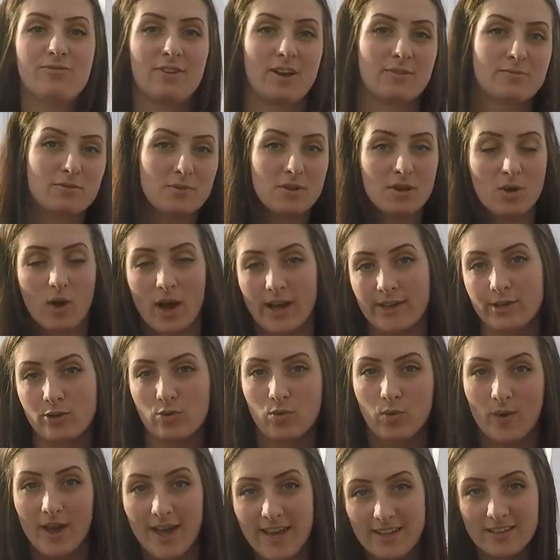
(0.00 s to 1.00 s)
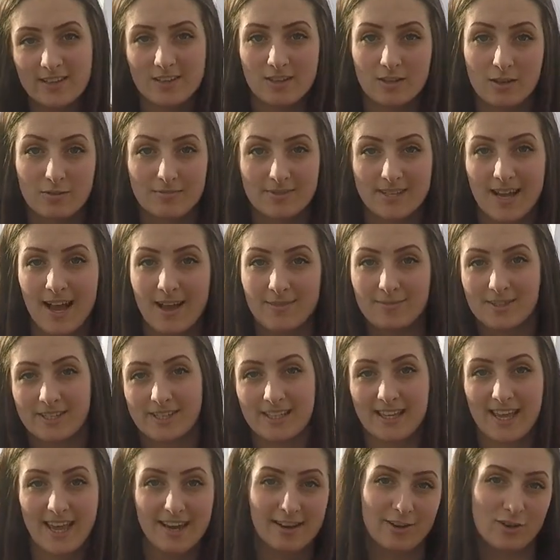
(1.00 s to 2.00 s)
You have to be quite quick sometimes to
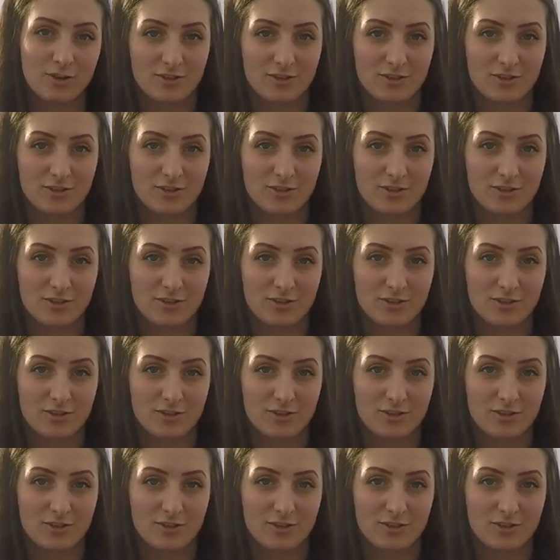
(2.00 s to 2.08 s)
get it